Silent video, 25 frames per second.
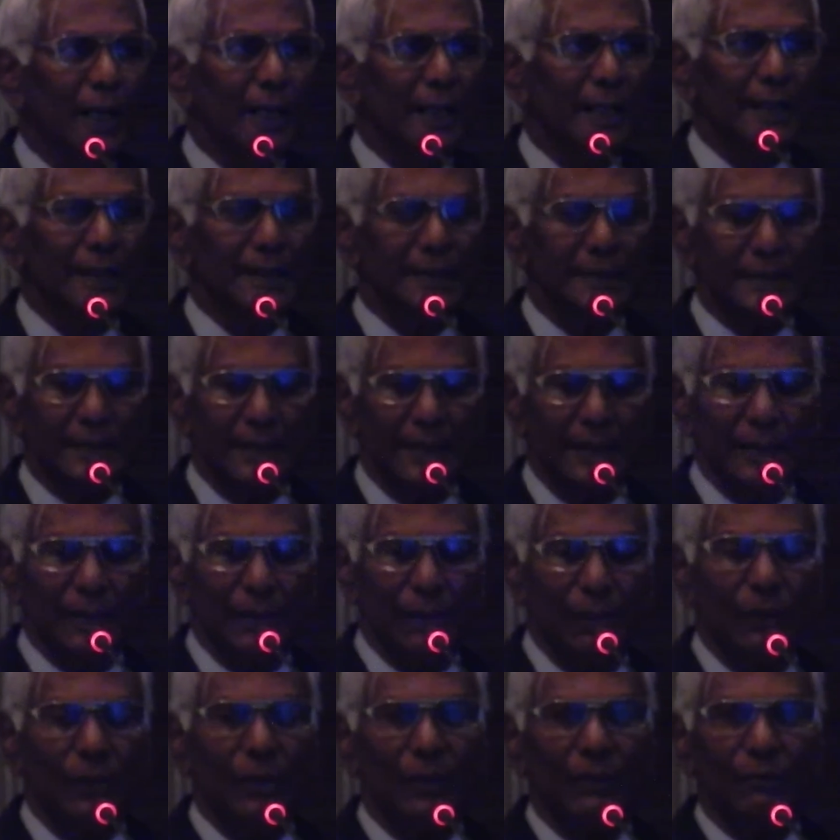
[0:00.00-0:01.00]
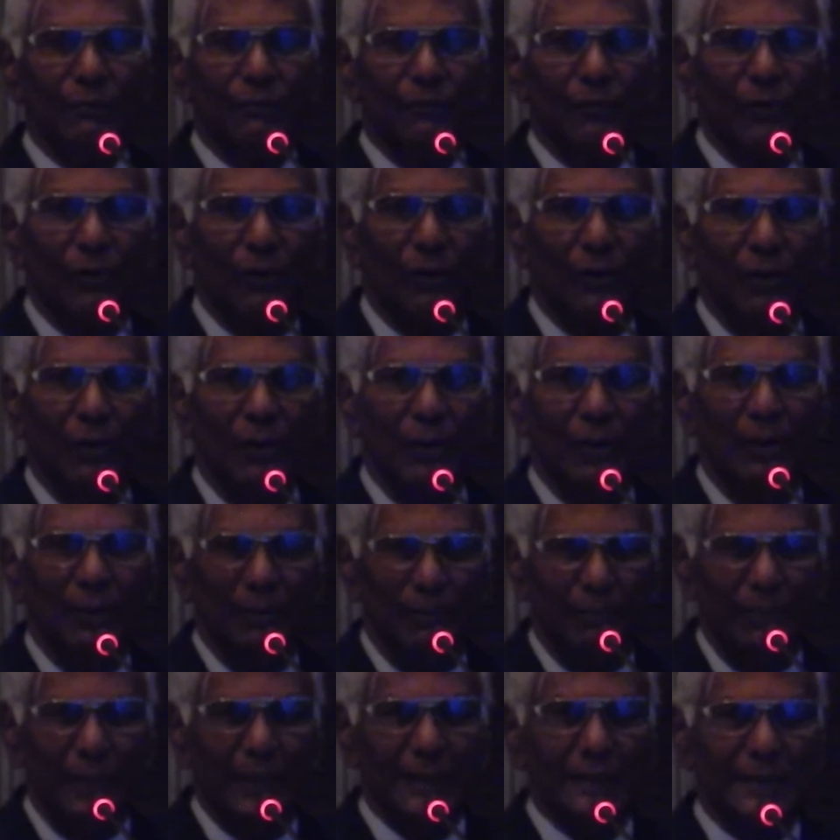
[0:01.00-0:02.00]
is here only for
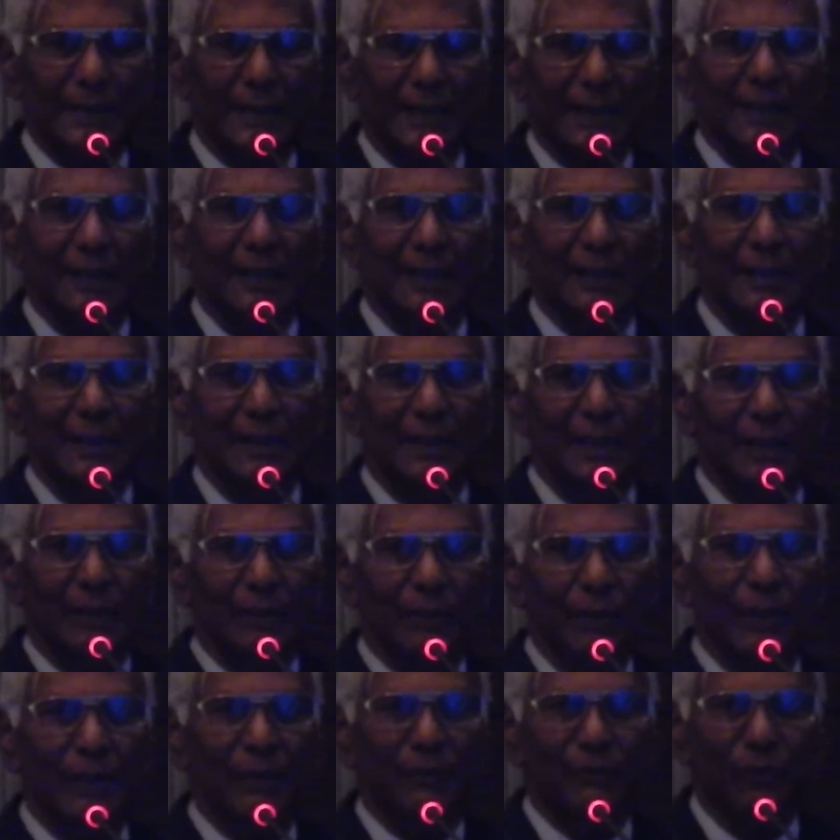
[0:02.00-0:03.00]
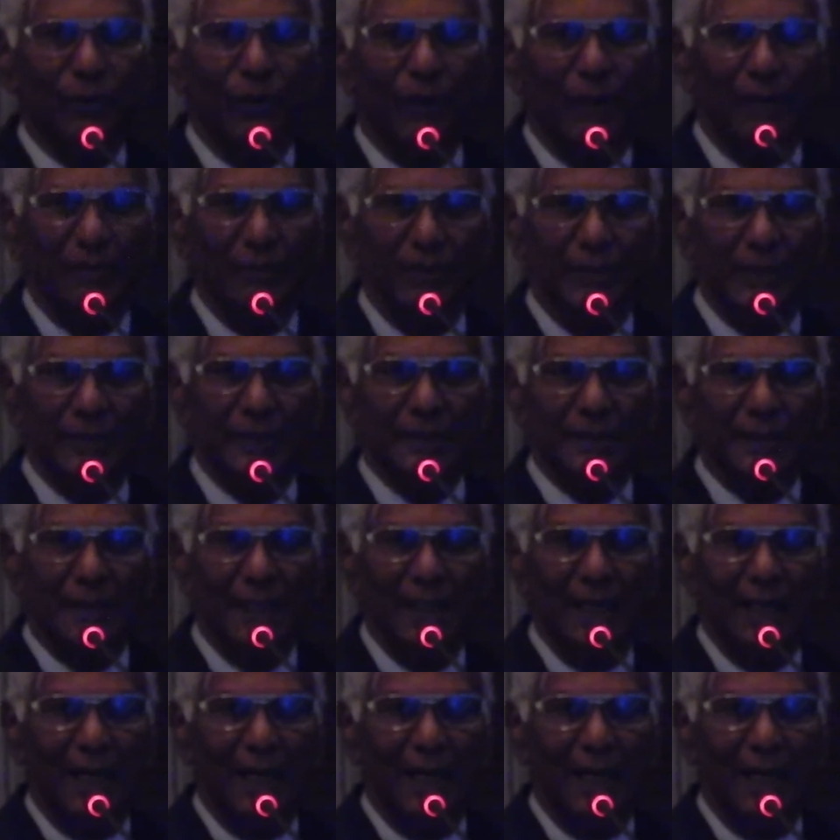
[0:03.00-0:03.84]
basically 24 hours,